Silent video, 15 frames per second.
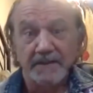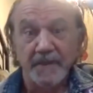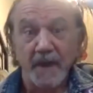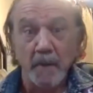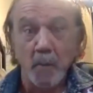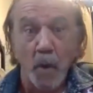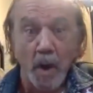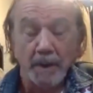If I
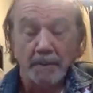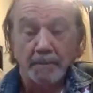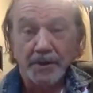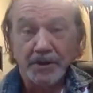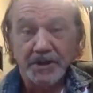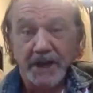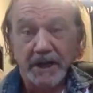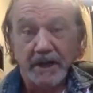want a
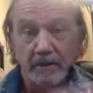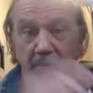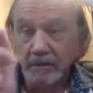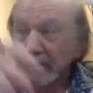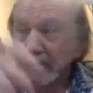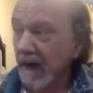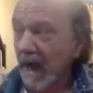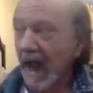particular
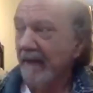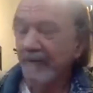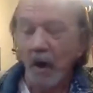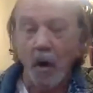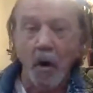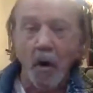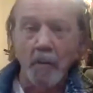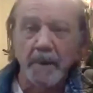grain, I have a
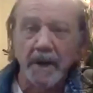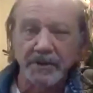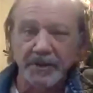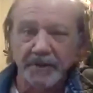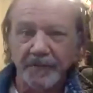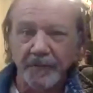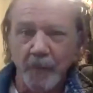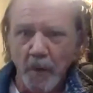whole bunch
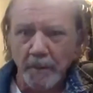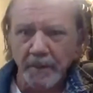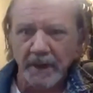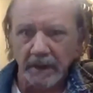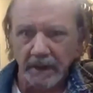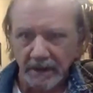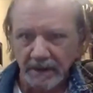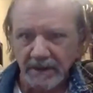of
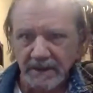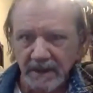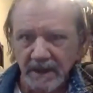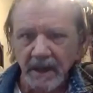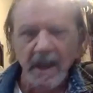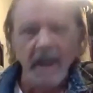formulas.